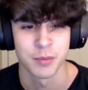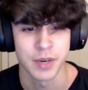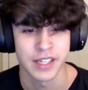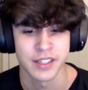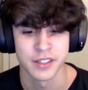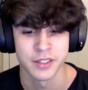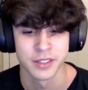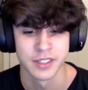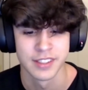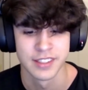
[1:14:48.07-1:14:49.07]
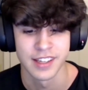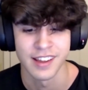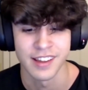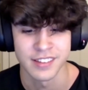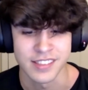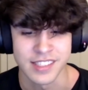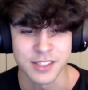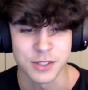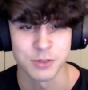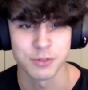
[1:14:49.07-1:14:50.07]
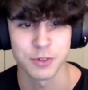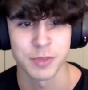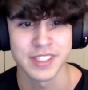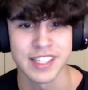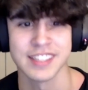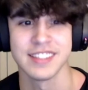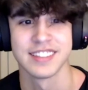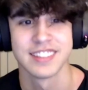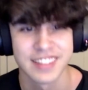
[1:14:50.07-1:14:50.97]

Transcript: bio. And stay tuned for Monday.